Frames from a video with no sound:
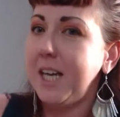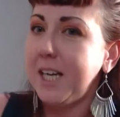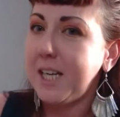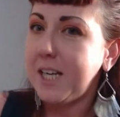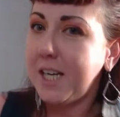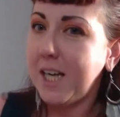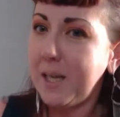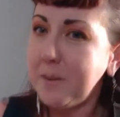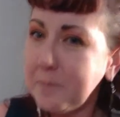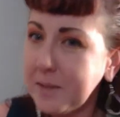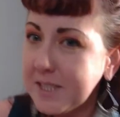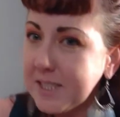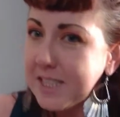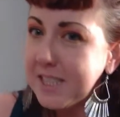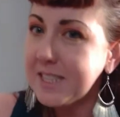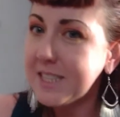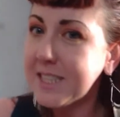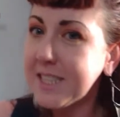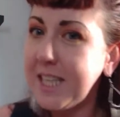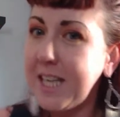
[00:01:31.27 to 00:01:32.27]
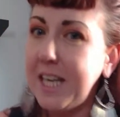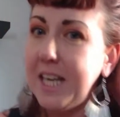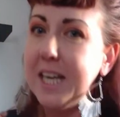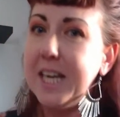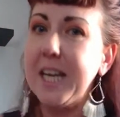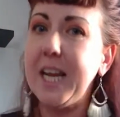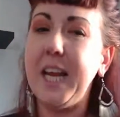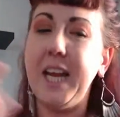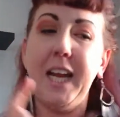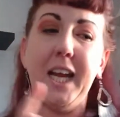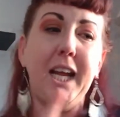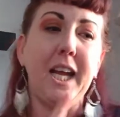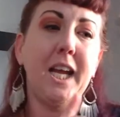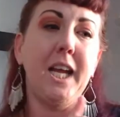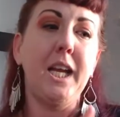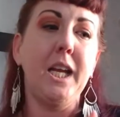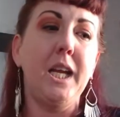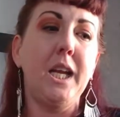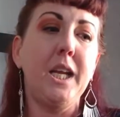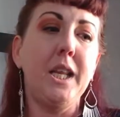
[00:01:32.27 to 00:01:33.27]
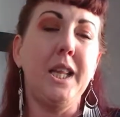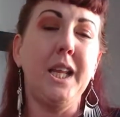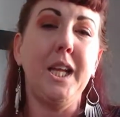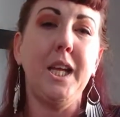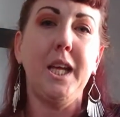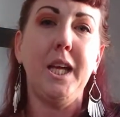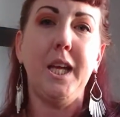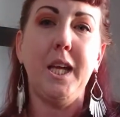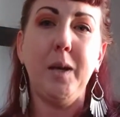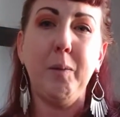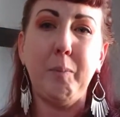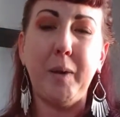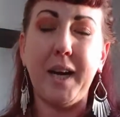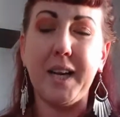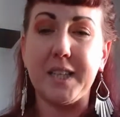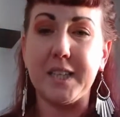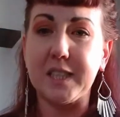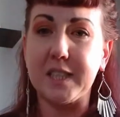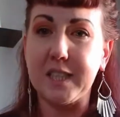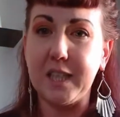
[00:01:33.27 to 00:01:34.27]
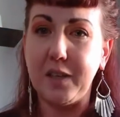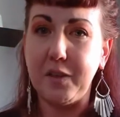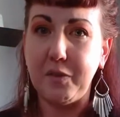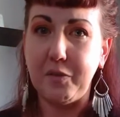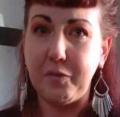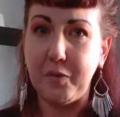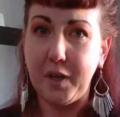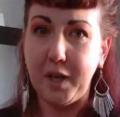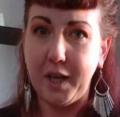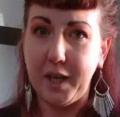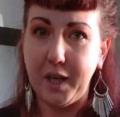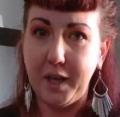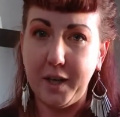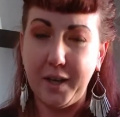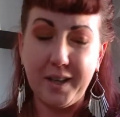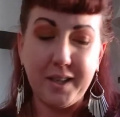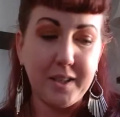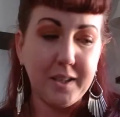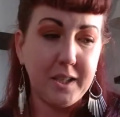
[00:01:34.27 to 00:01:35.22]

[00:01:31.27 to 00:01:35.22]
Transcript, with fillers: cut my son's leg, and the impact itself uh,